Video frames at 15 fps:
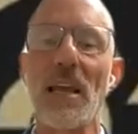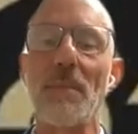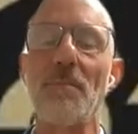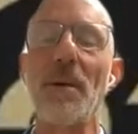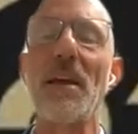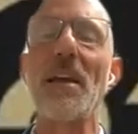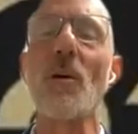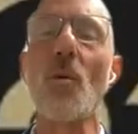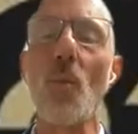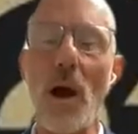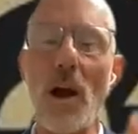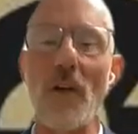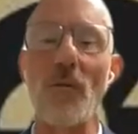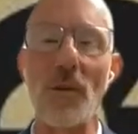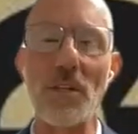and being
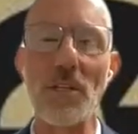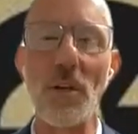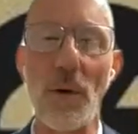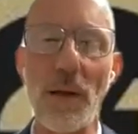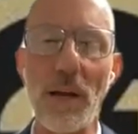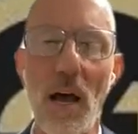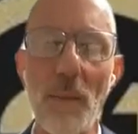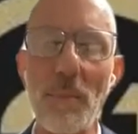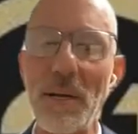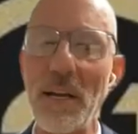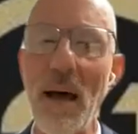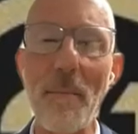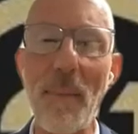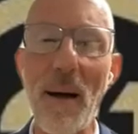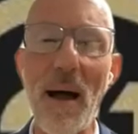aware of what's going on,
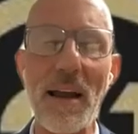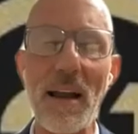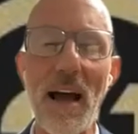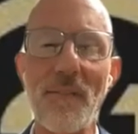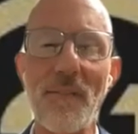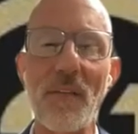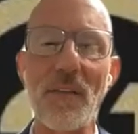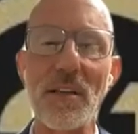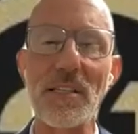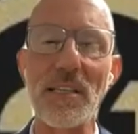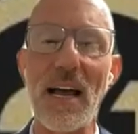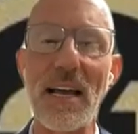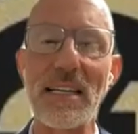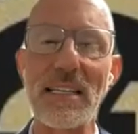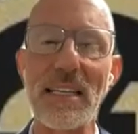but not buying off on
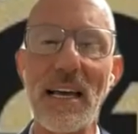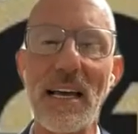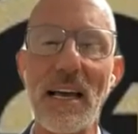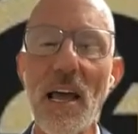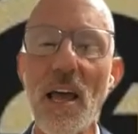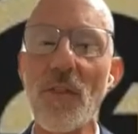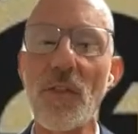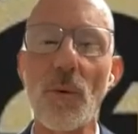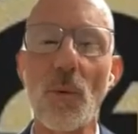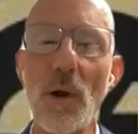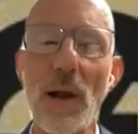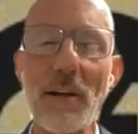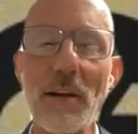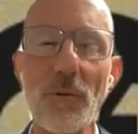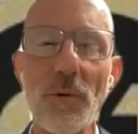this idea that
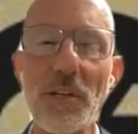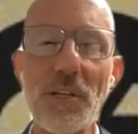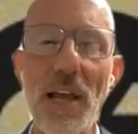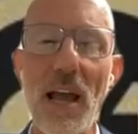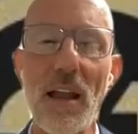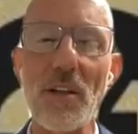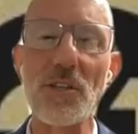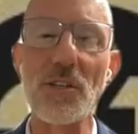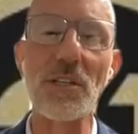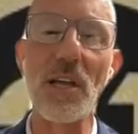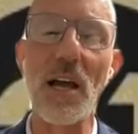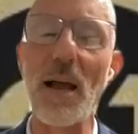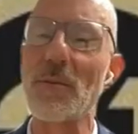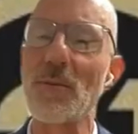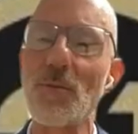we're entering
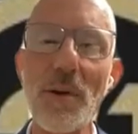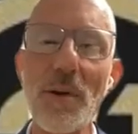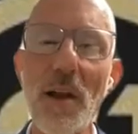challenging times.